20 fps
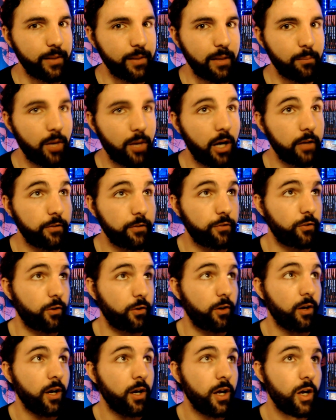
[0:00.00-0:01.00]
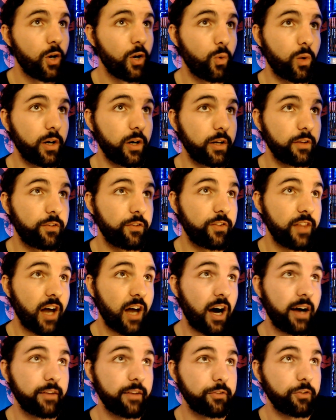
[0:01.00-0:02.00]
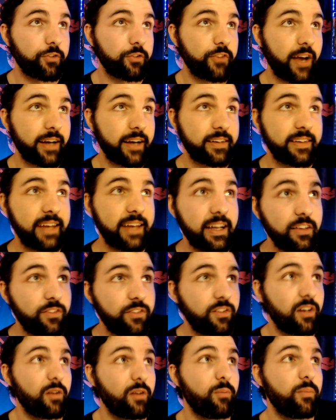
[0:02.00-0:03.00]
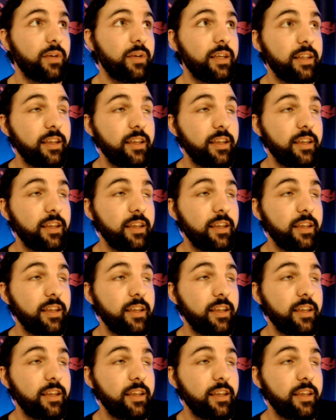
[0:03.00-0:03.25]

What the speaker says: the monster, where it's the odds are stacked against him.